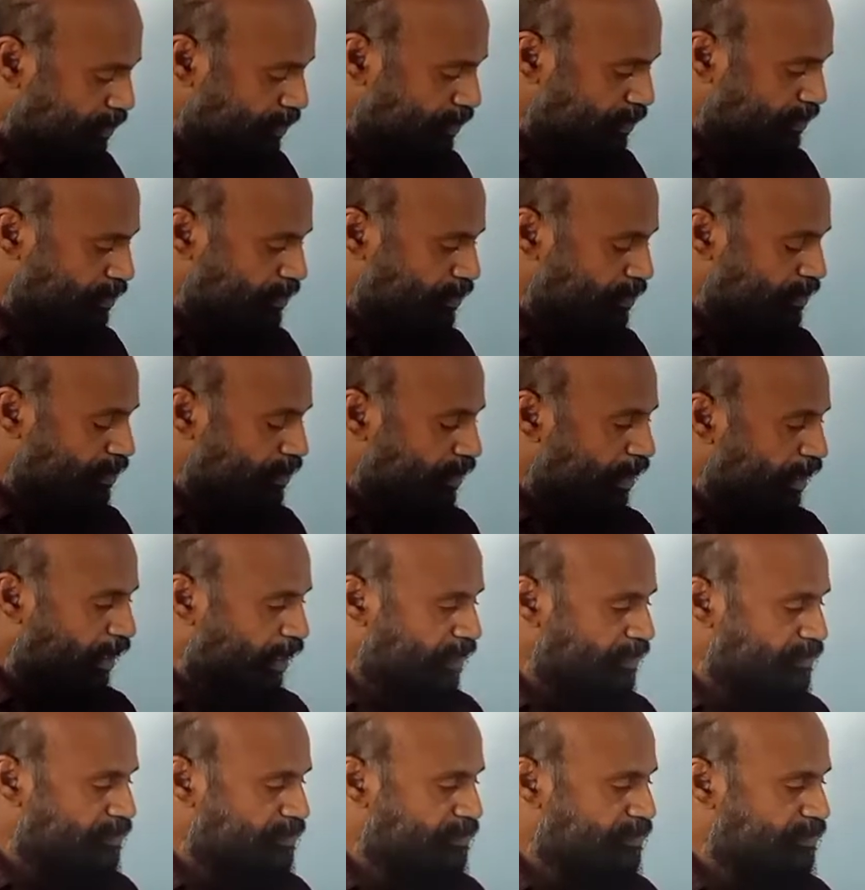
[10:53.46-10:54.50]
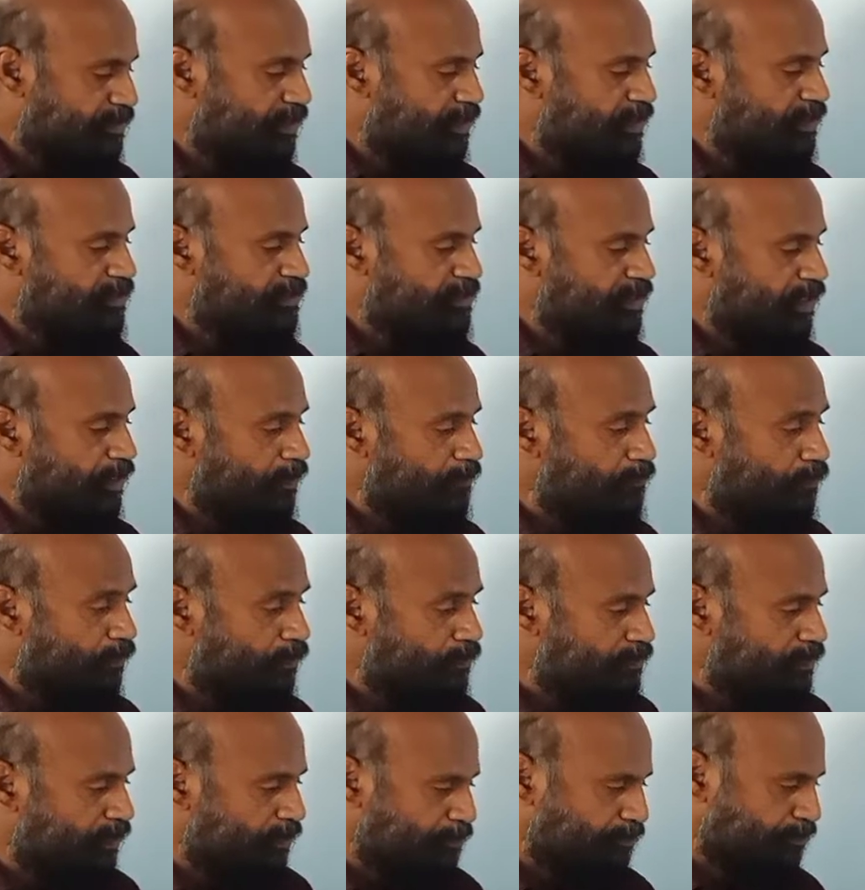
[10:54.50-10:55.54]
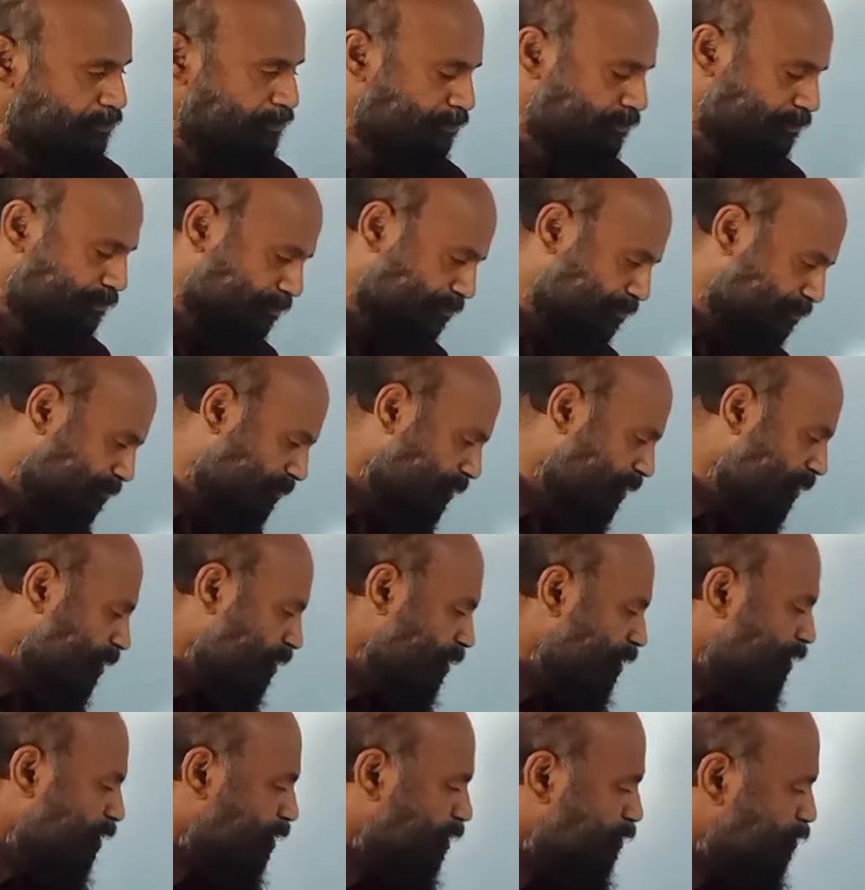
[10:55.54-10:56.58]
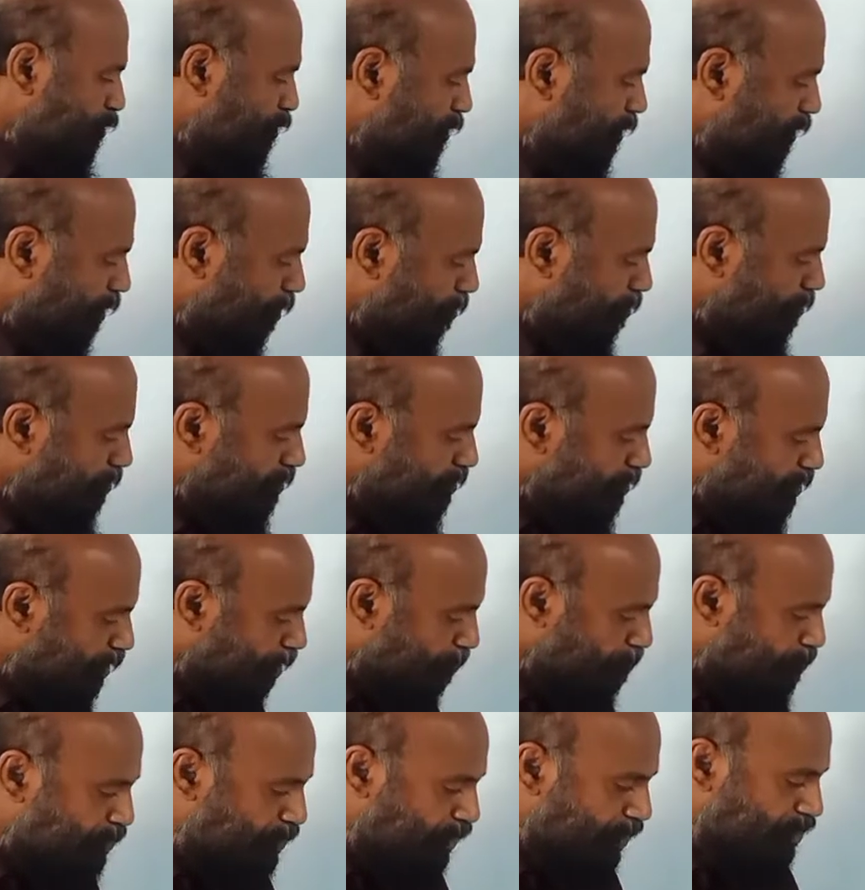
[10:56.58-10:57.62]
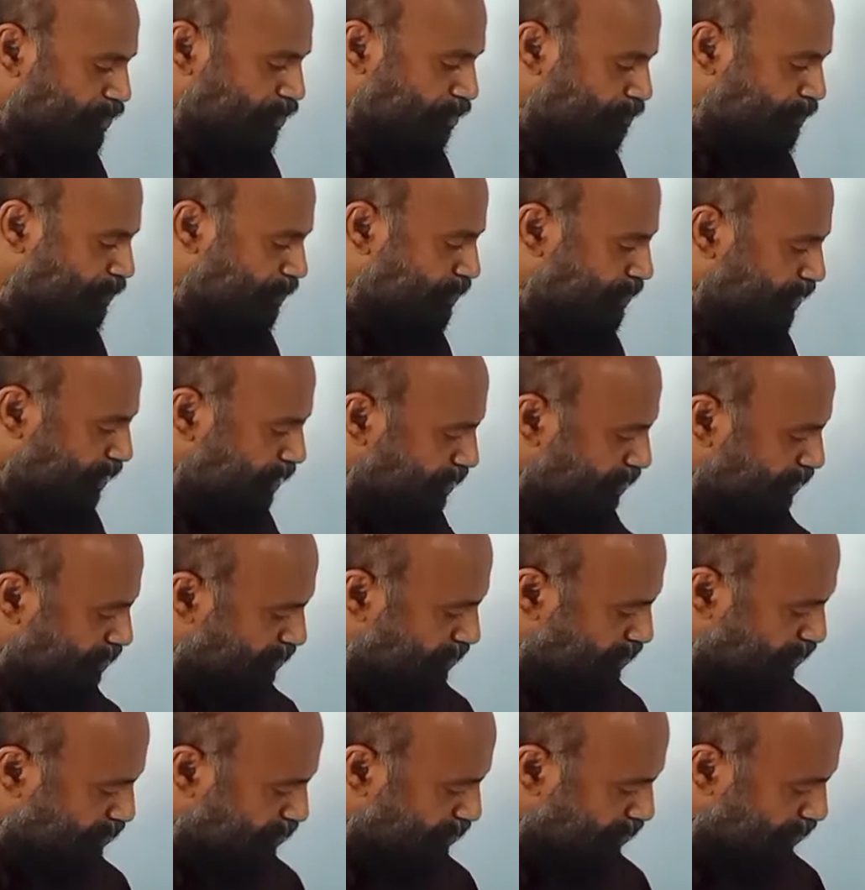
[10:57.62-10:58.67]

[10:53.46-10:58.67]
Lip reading: girl has telephoned him. So here subject of the sentence is